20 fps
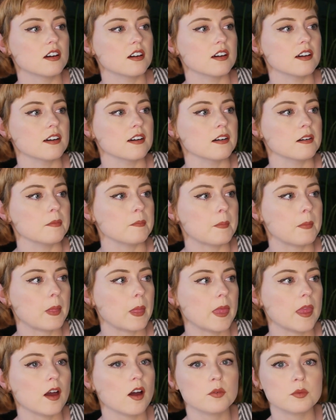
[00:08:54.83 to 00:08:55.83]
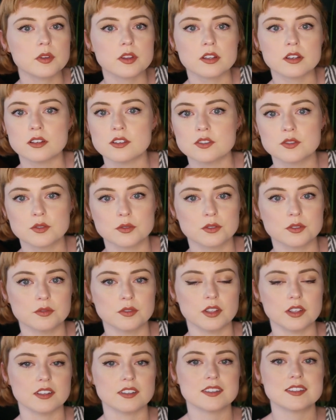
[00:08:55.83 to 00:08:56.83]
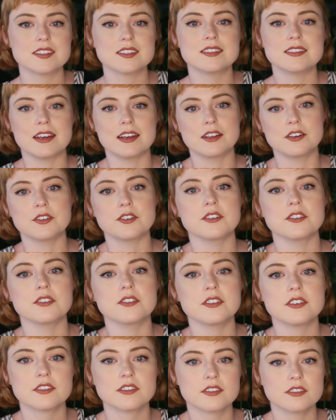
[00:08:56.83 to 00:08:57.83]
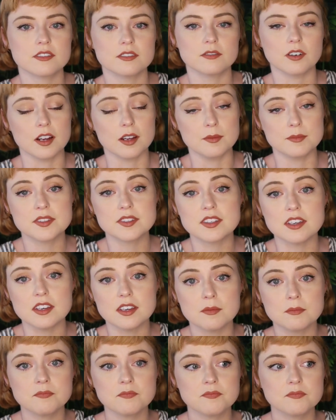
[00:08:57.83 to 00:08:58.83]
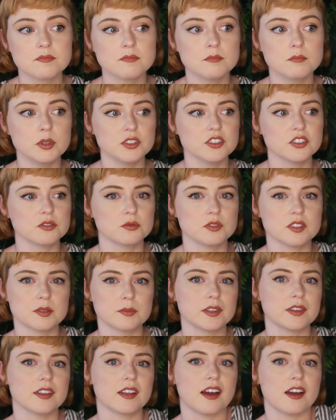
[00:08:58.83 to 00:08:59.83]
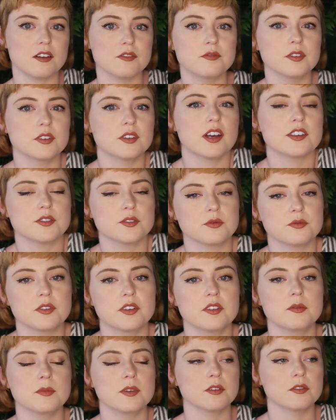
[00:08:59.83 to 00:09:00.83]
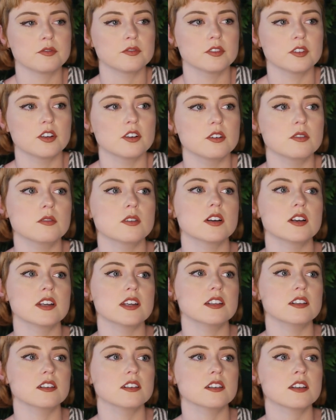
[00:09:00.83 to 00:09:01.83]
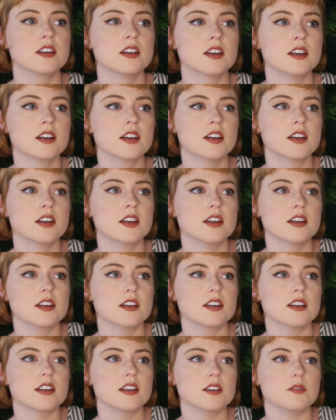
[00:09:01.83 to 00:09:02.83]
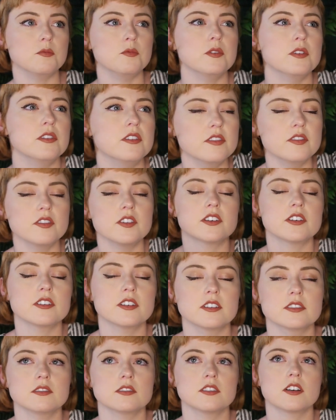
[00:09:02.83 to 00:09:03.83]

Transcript: um, not with any sort of like standard rhyme scheme, but just with something that I feel has a rhythm and a flow in within the con-